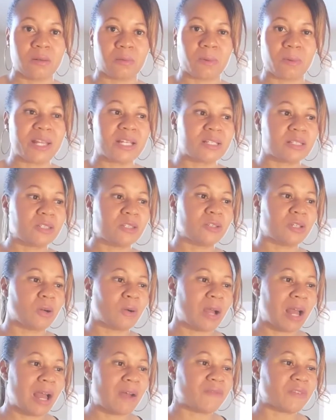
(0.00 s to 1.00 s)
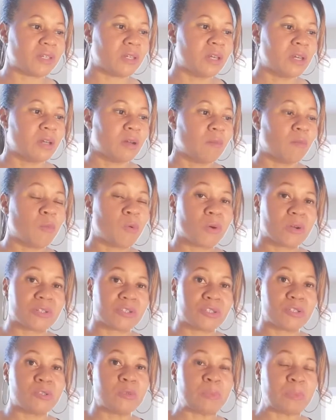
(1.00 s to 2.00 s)
Raise, you know, having
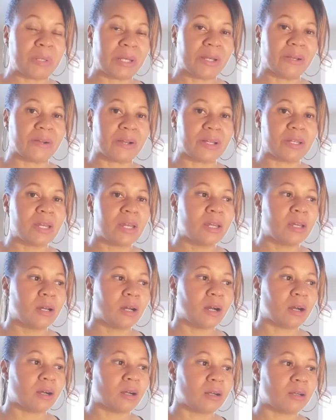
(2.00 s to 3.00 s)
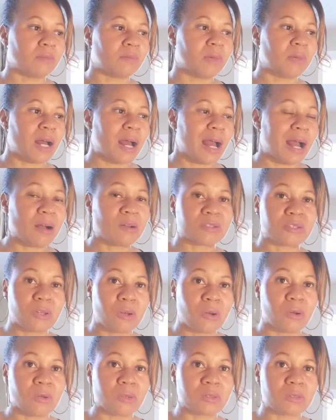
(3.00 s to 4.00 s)
more two-parent um,
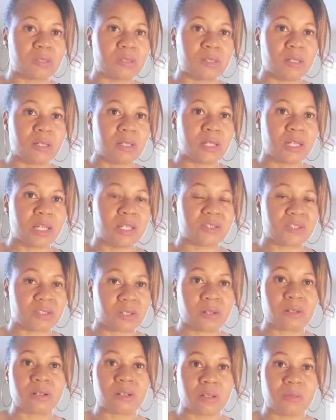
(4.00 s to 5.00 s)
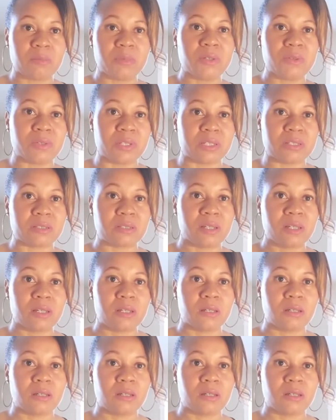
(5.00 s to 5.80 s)
households in certain communities,